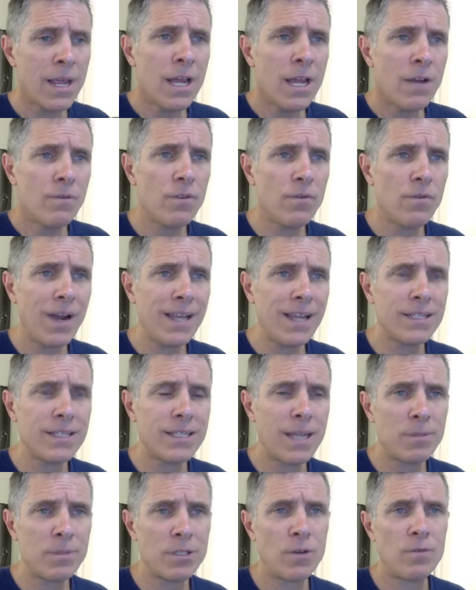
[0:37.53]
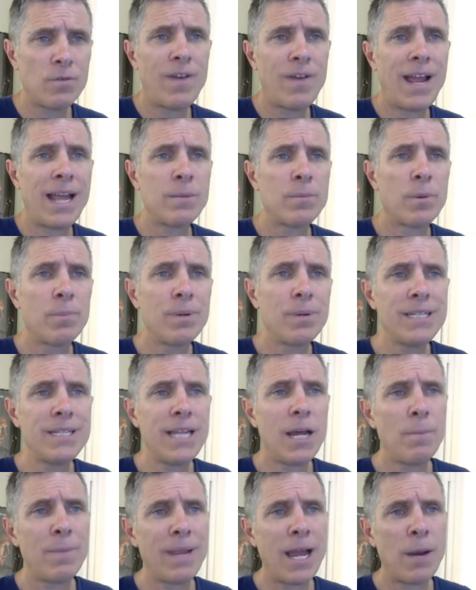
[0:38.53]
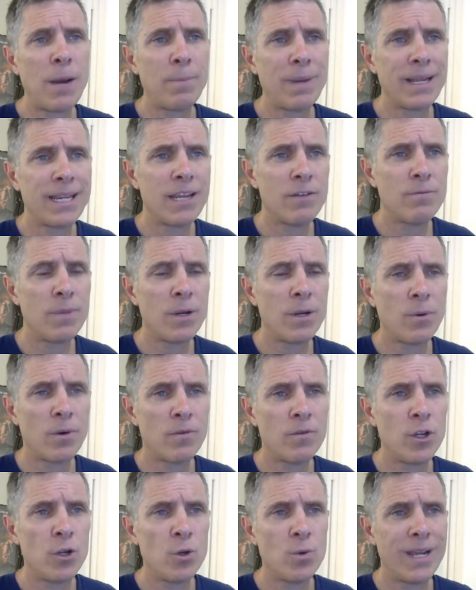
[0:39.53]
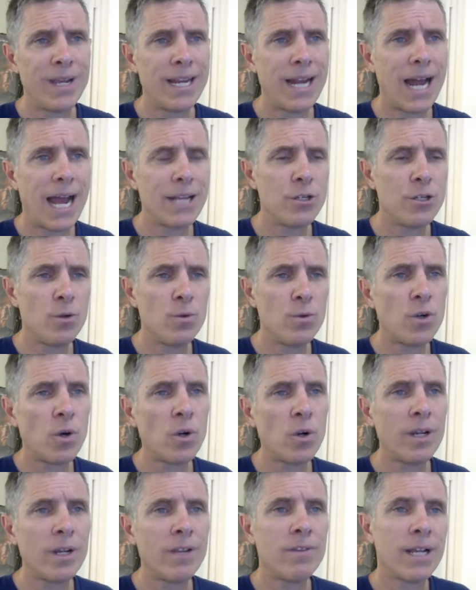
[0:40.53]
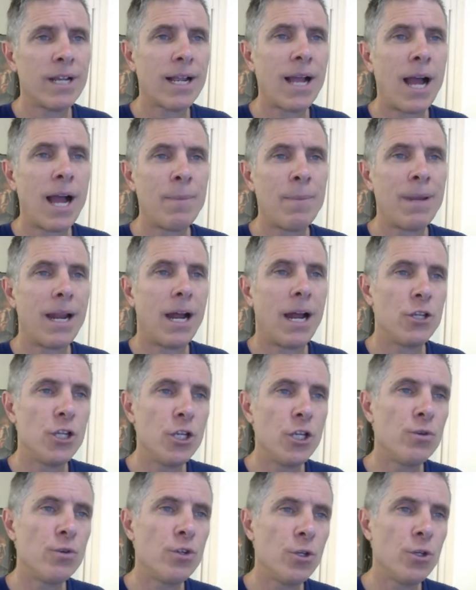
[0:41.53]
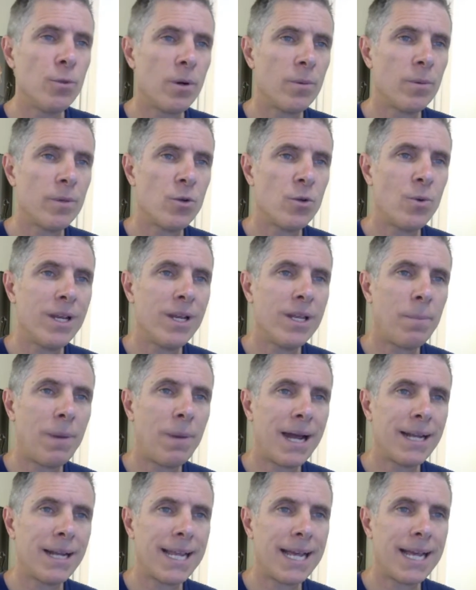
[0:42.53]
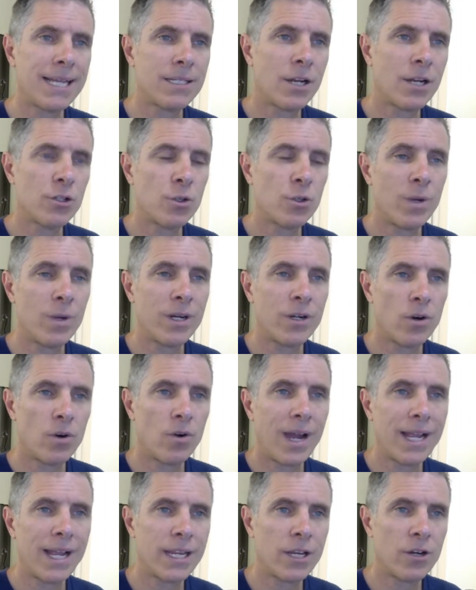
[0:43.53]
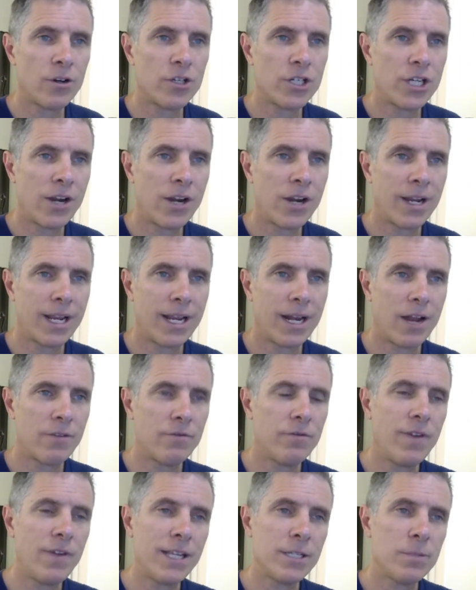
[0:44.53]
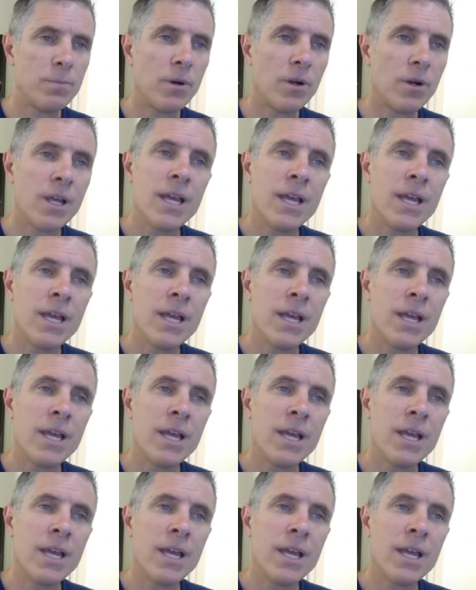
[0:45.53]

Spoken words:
If you find this episode valuable, please help me out by giving me a review in iTunes or leaving a comment on YouTube or retweeting the podcast on Twitter or liking or sharing it on Facebook.